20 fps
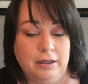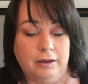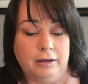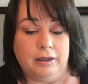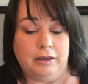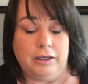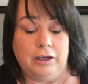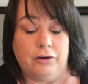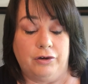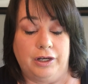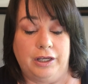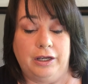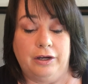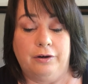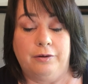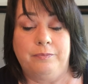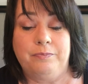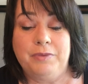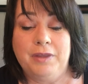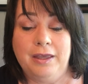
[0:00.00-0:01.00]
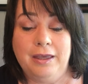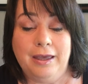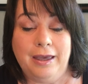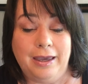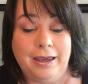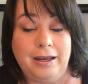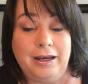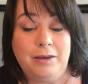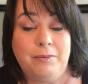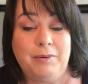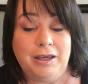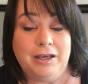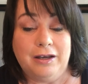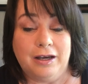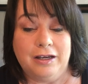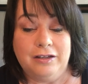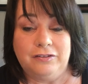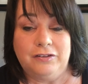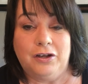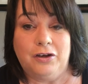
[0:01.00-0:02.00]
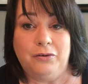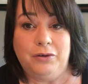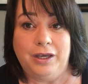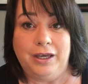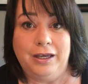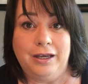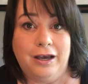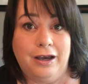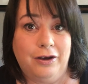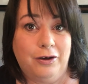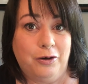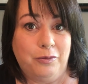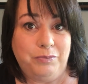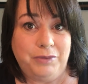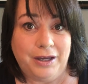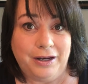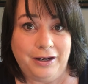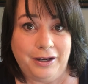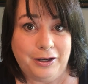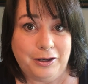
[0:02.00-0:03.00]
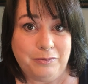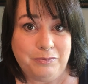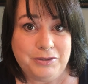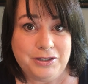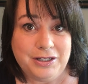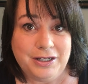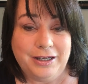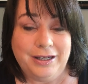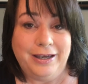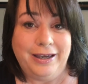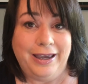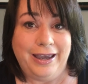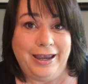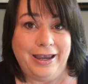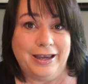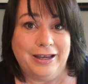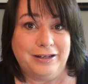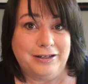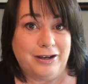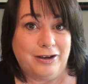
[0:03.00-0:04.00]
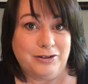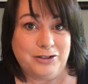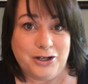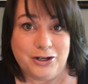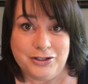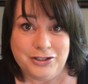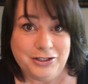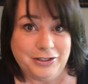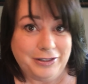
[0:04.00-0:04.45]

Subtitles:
year to year. Anyway, guys, okay, I hope that helped, and I'll talk to